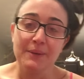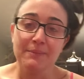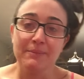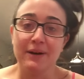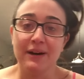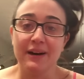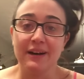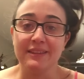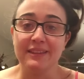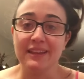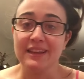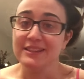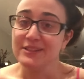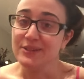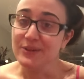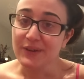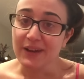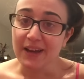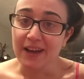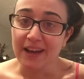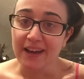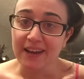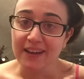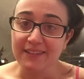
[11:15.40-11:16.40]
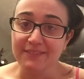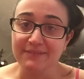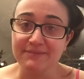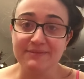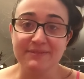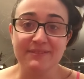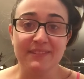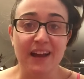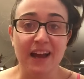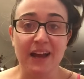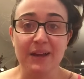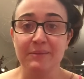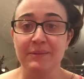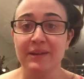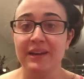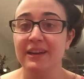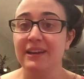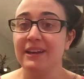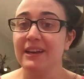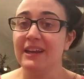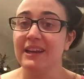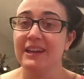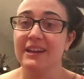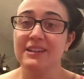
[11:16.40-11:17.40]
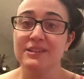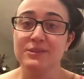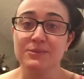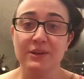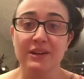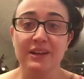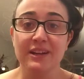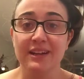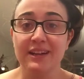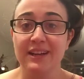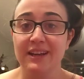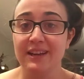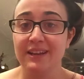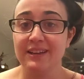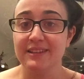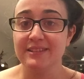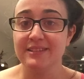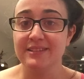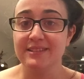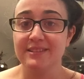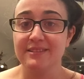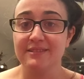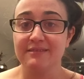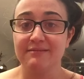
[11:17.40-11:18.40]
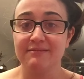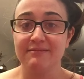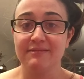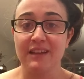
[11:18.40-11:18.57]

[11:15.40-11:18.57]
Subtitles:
But that's okay. I mean, it is what it is.